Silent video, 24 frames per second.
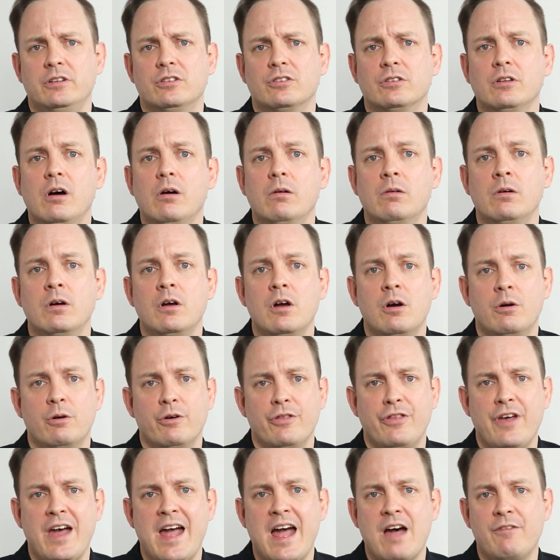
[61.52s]
slow, with
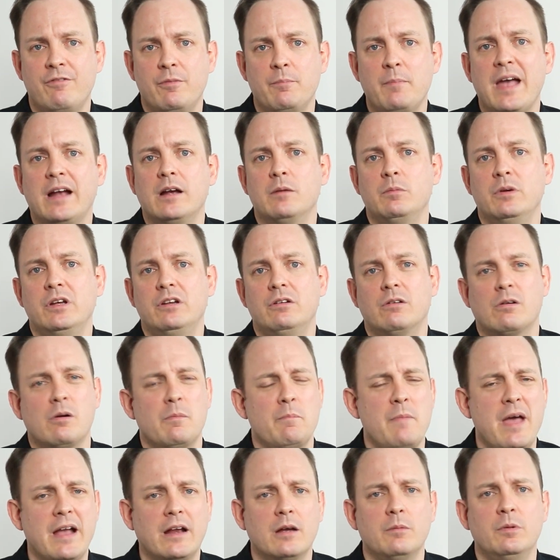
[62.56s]
half a megabit or a
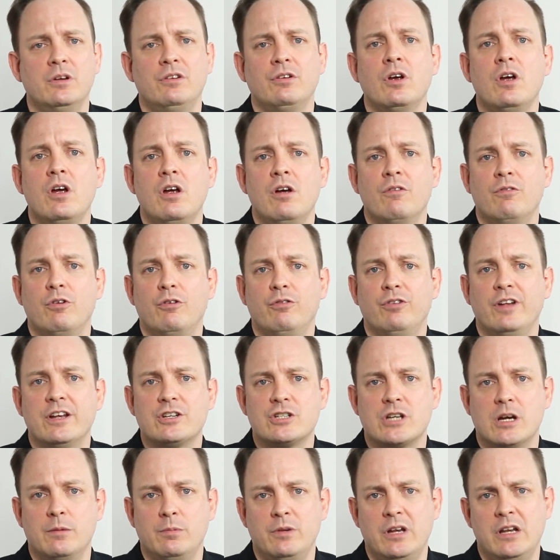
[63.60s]
megabit for flash
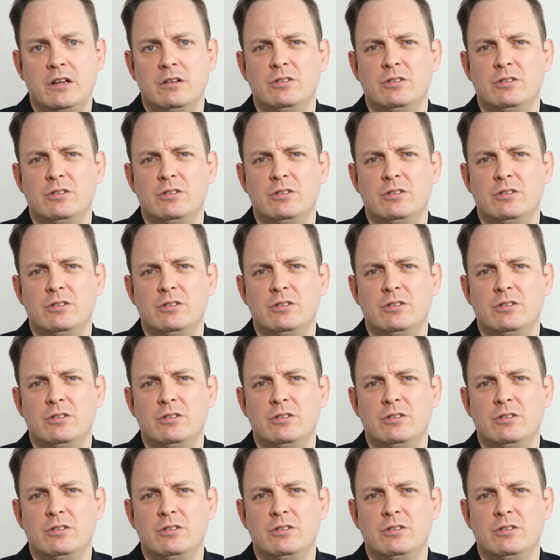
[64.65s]
update.